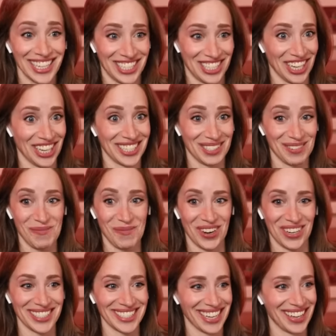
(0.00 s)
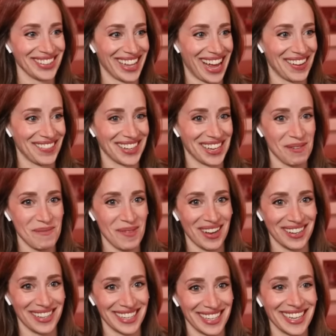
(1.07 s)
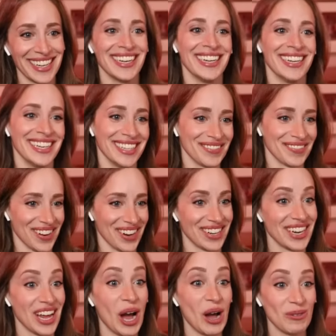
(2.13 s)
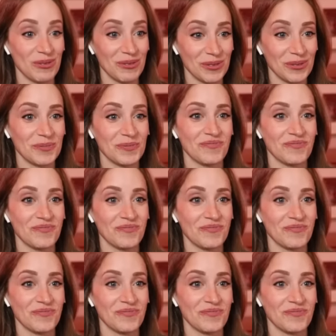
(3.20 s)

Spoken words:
Just stop laughing about it. Fair enough.